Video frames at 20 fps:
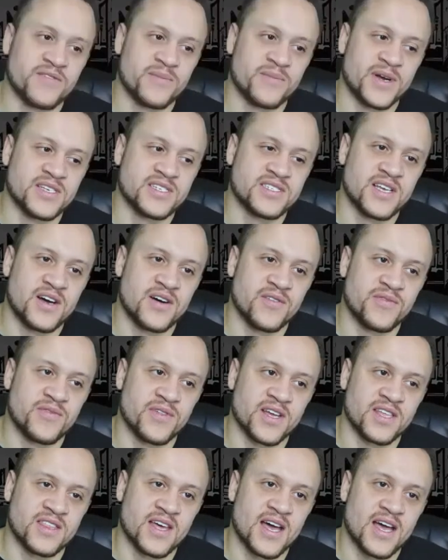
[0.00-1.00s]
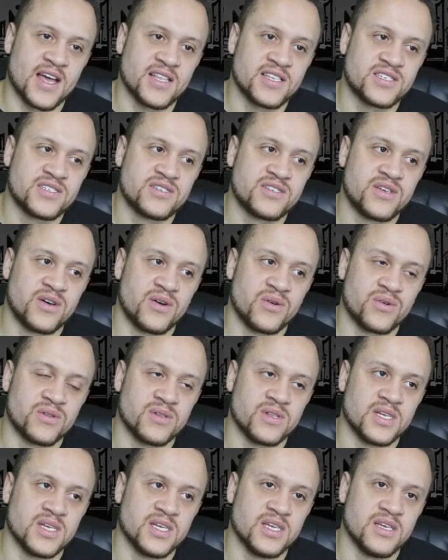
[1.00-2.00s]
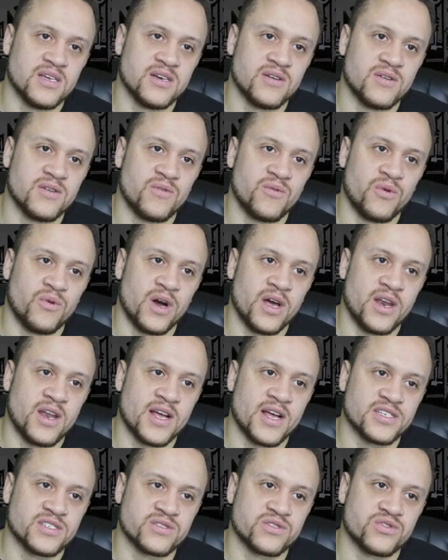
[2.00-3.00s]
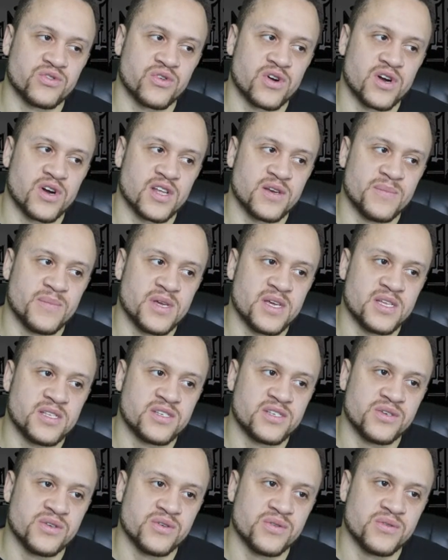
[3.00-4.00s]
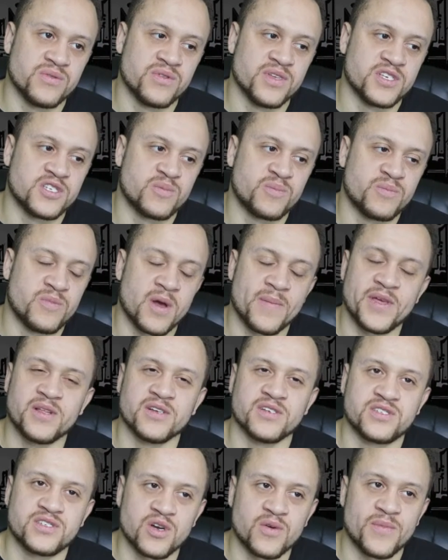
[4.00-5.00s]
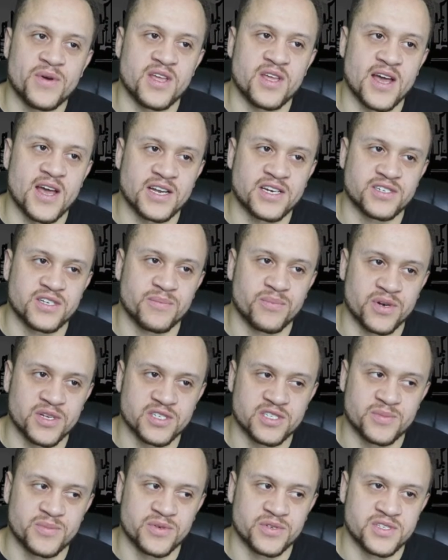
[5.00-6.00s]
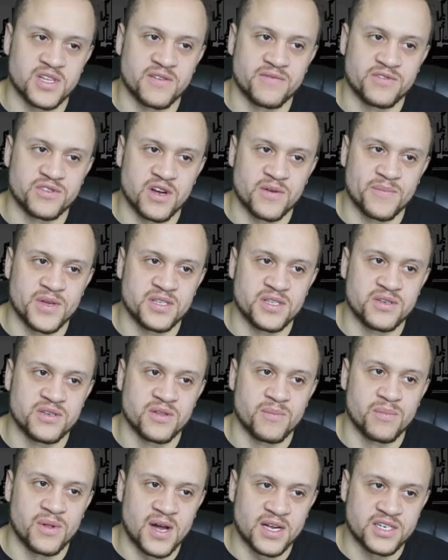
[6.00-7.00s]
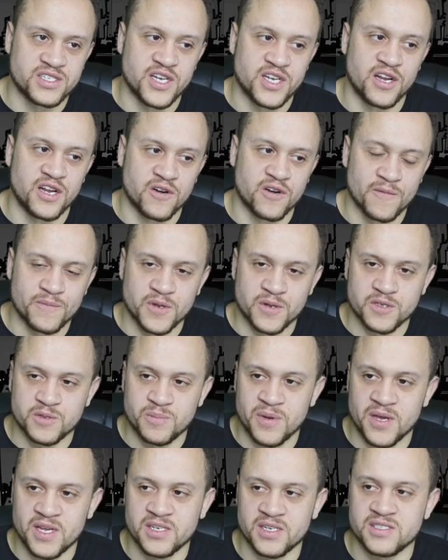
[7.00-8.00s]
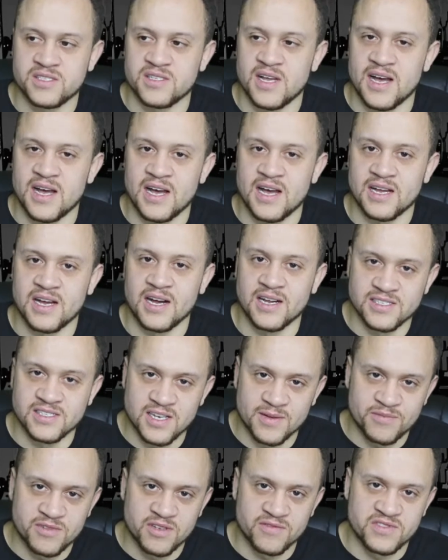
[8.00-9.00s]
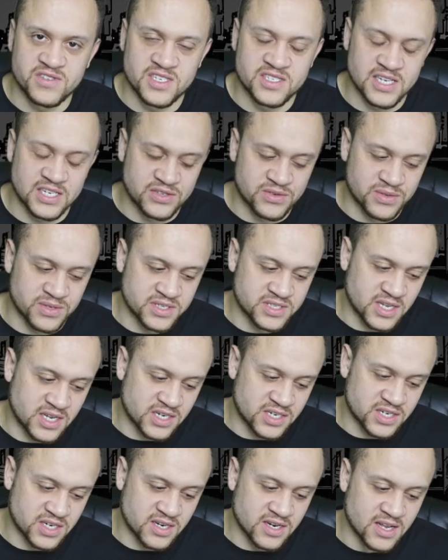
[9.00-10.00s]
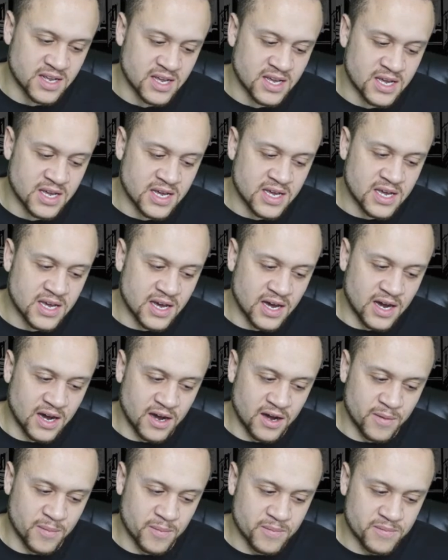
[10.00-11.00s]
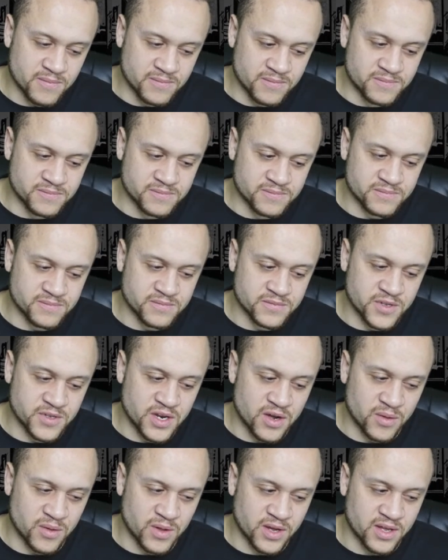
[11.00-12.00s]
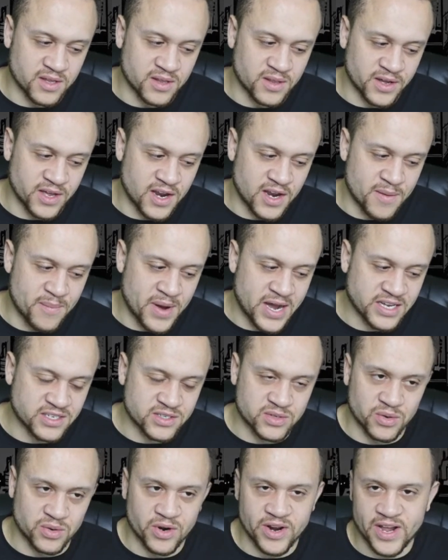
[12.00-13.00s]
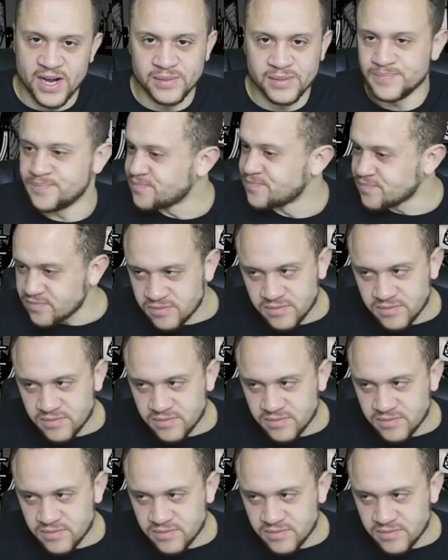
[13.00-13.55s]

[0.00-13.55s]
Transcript: myself, like that's totally what has drawn me to this. I mean, there's so many actually principles that have drawn me to the blockchain and crypto space. The concept of decentralization. Looking at my story, I'm